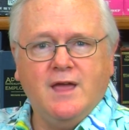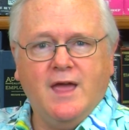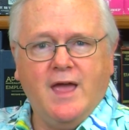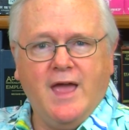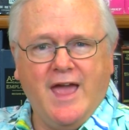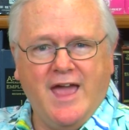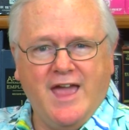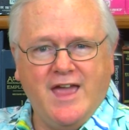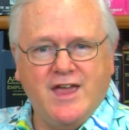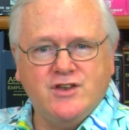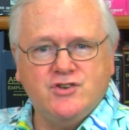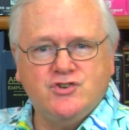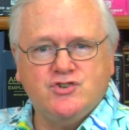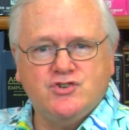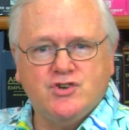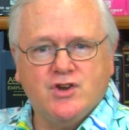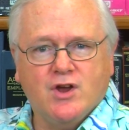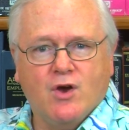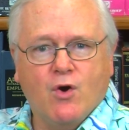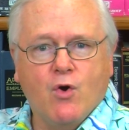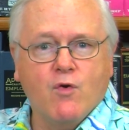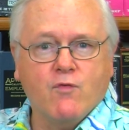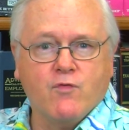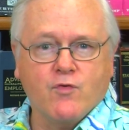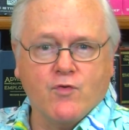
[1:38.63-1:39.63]
age
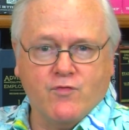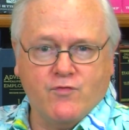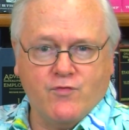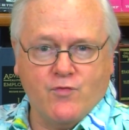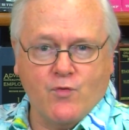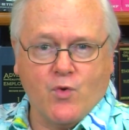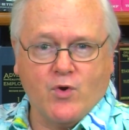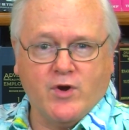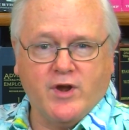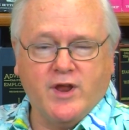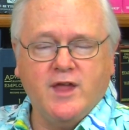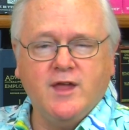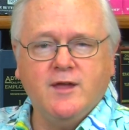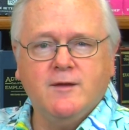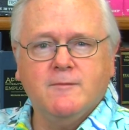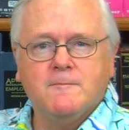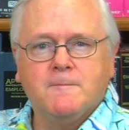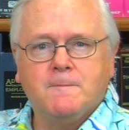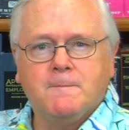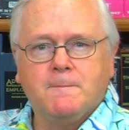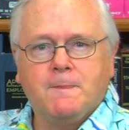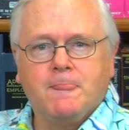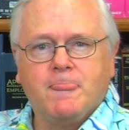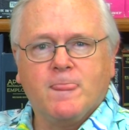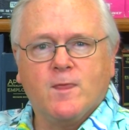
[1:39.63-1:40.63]
over 40,
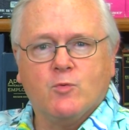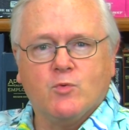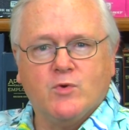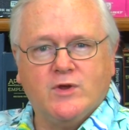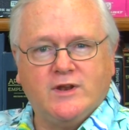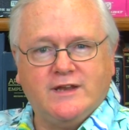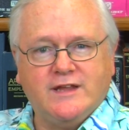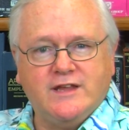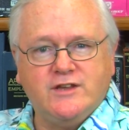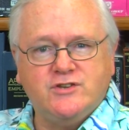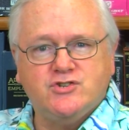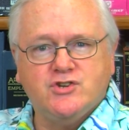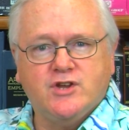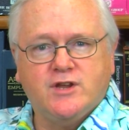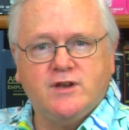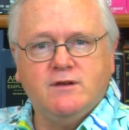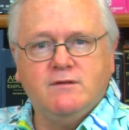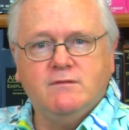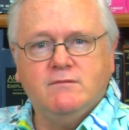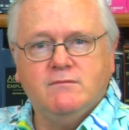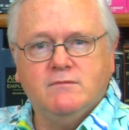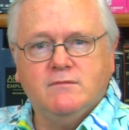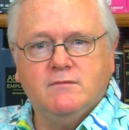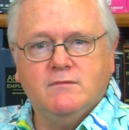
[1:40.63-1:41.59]
religion,